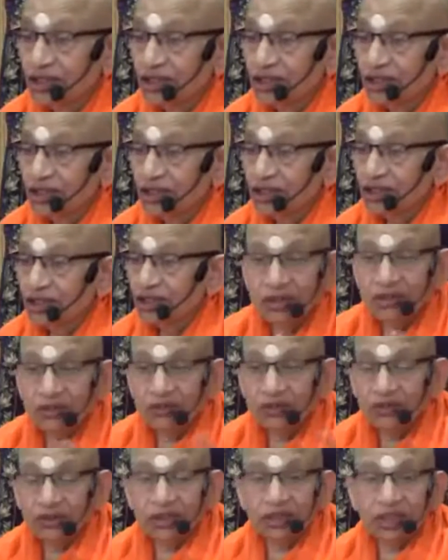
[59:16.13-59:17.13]
Just
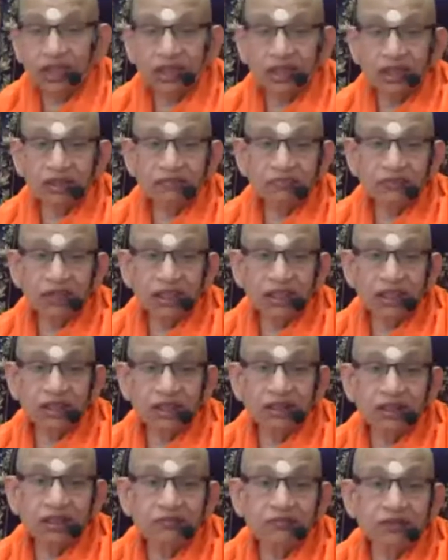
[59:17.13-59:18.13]
because there is no desire to
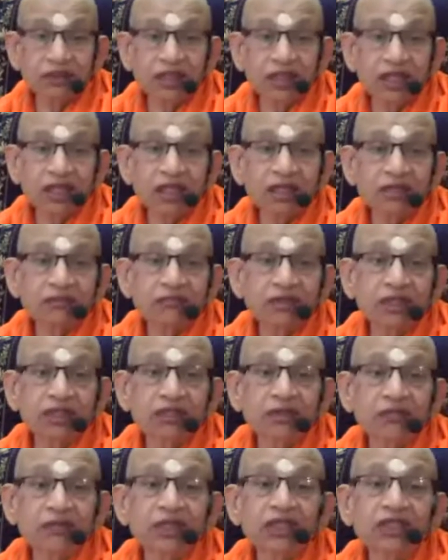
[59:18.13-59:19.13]
know the Atma
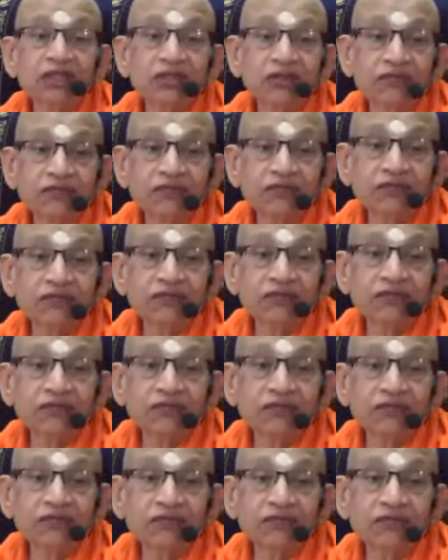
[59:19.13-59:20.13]
doesn't mean that Atma is of
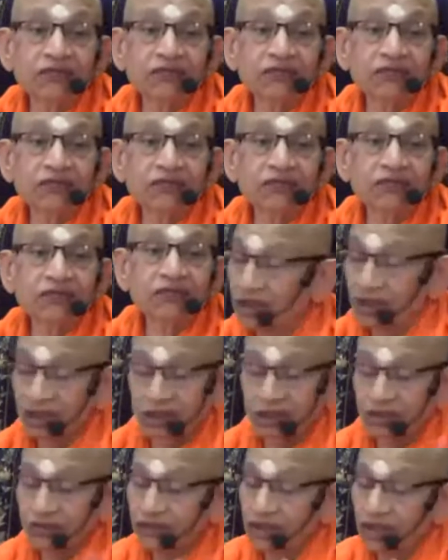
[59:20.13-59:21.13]
the nature of knowledge.
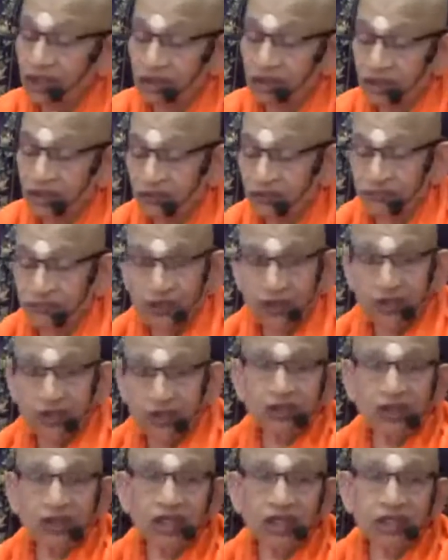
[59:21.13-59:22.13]
Maybe Atma is
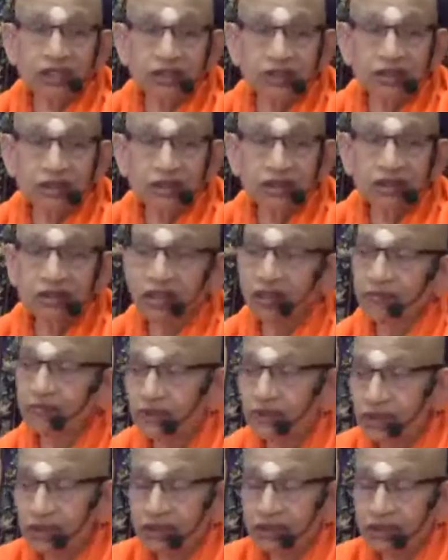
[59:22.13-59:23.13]
of the nature of not
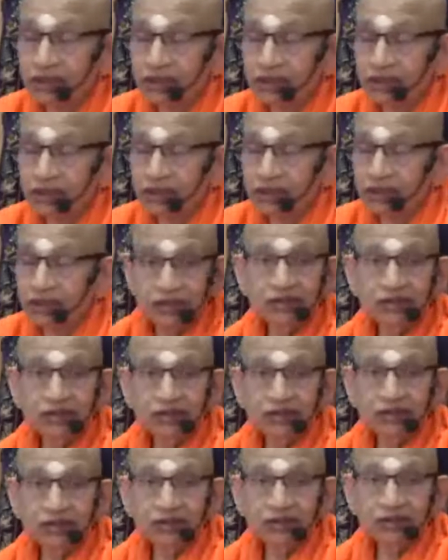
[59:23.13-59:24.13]
knowledge, is
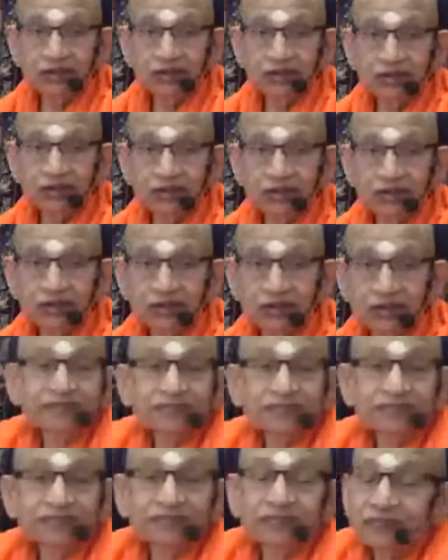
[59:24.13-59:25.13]
absent,
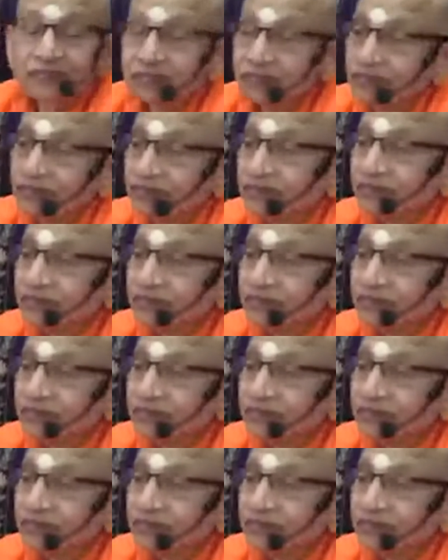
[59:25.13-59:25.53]
non-existent.